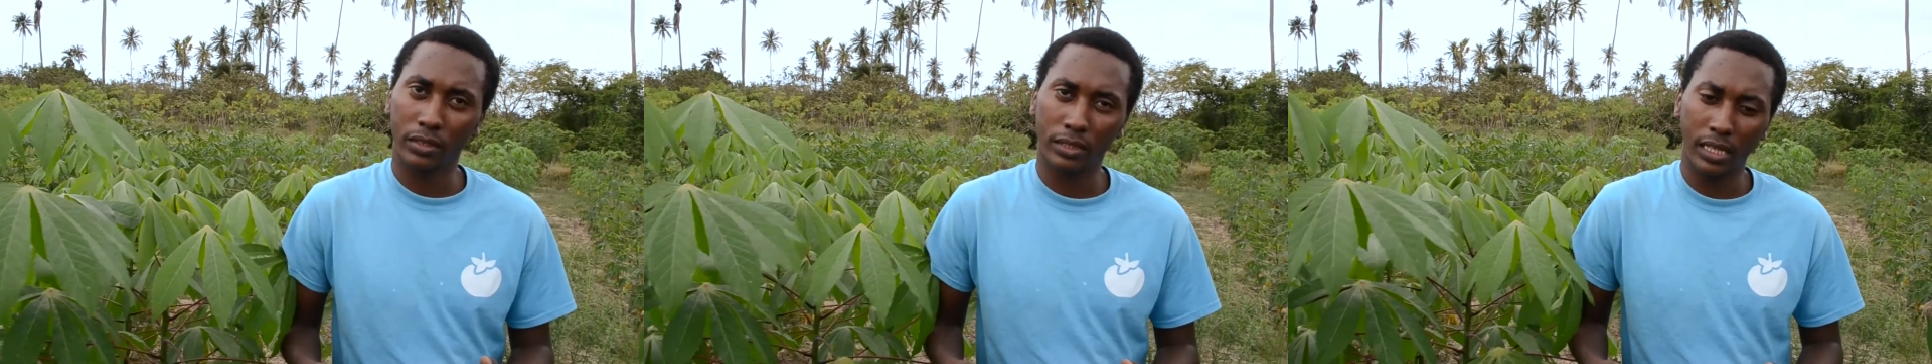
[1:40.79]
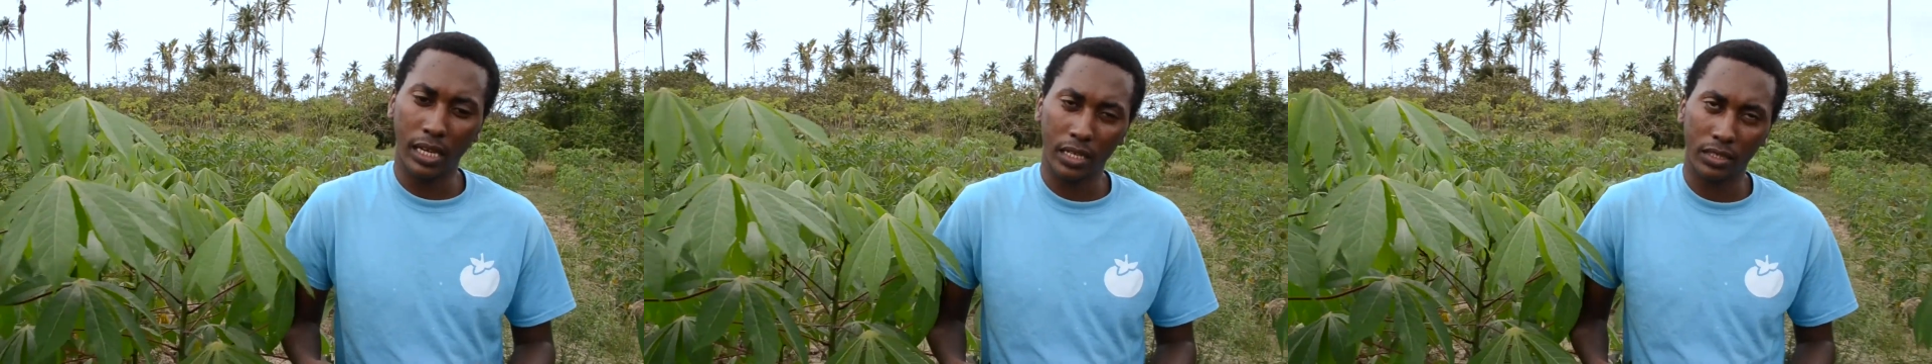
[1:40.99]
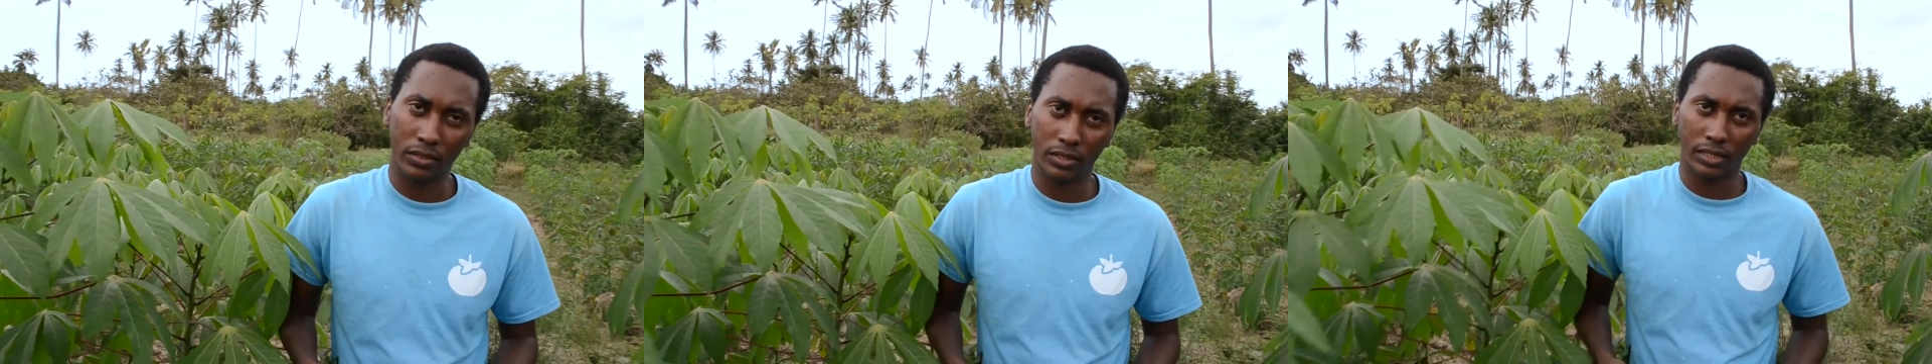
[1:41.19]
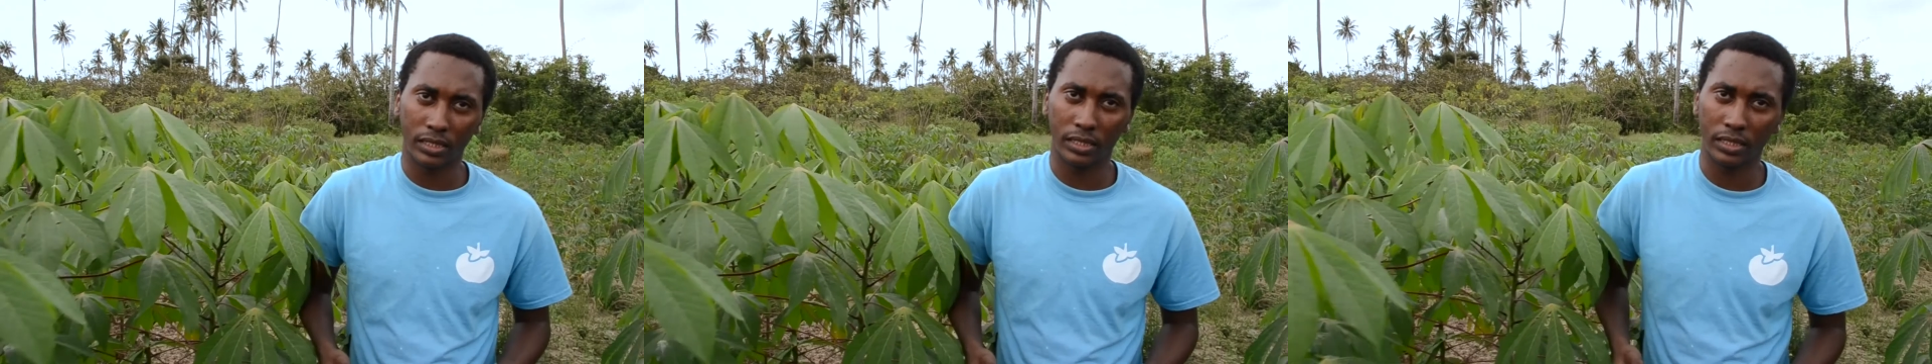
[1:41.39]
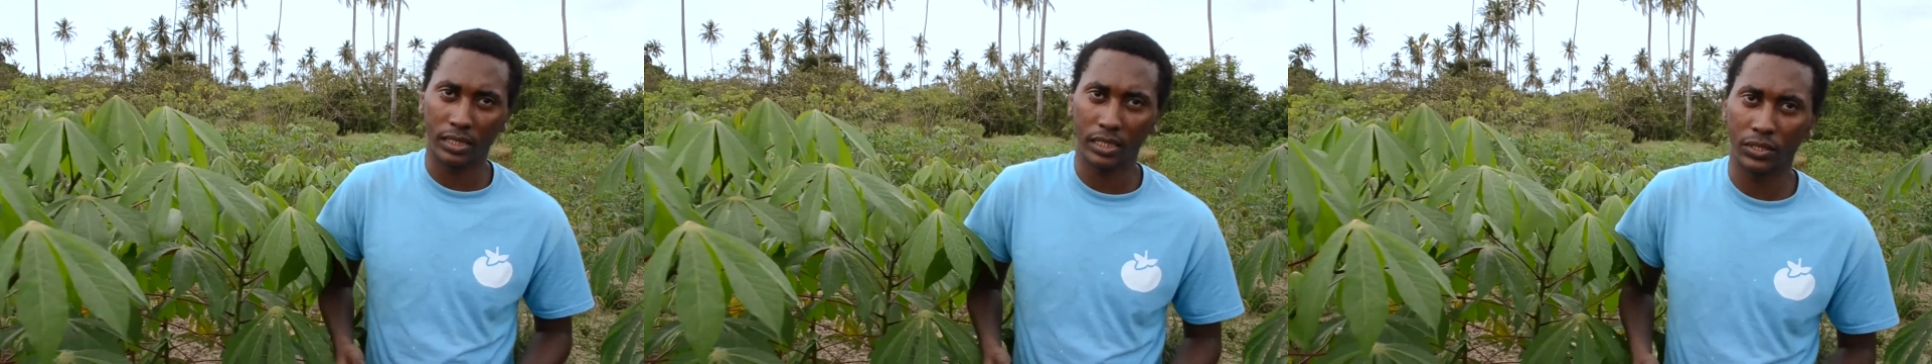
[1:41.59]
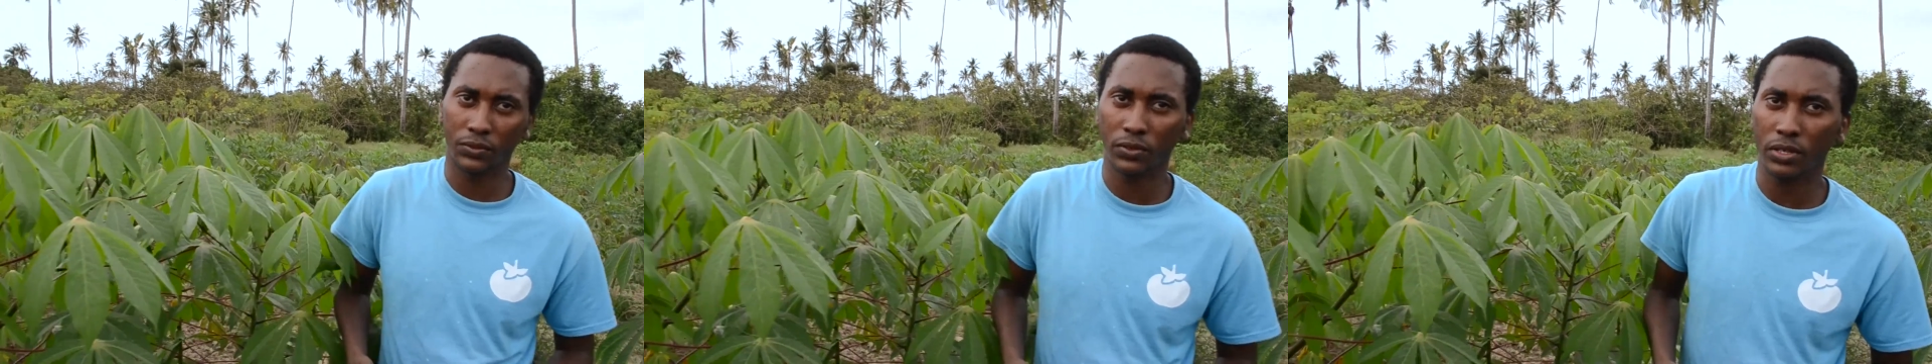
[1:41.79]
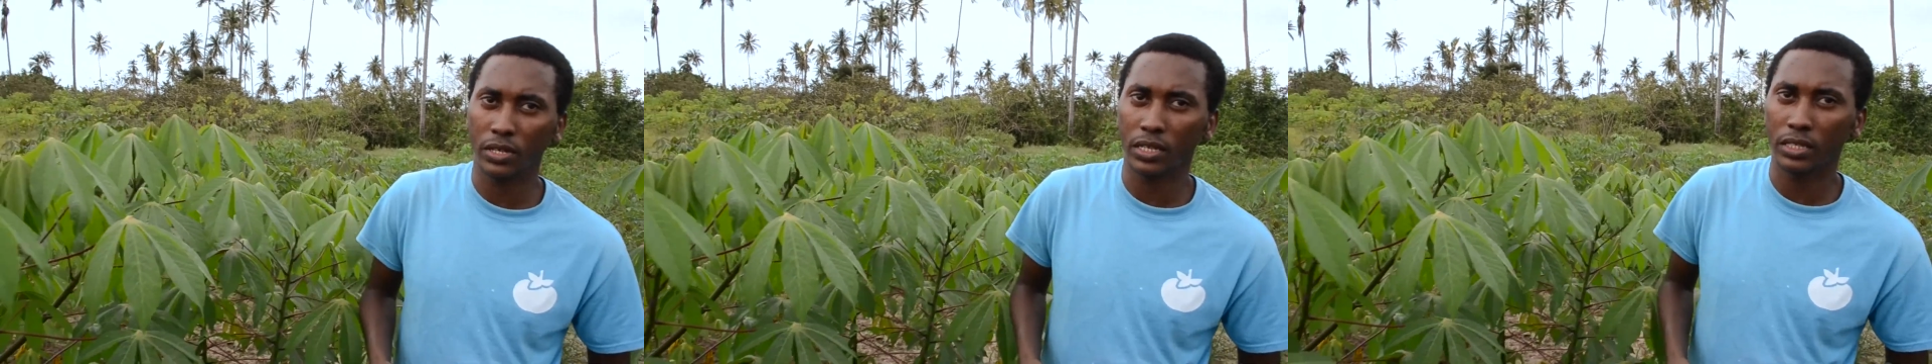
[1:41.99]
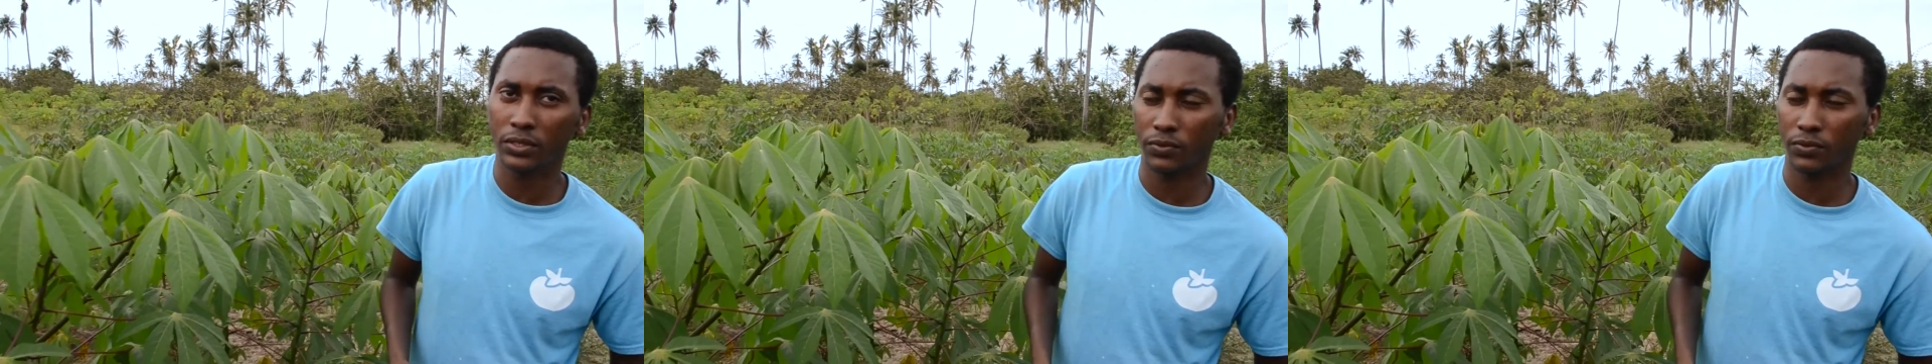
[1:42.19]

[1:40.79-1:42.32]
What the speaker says: diagnose the disease for us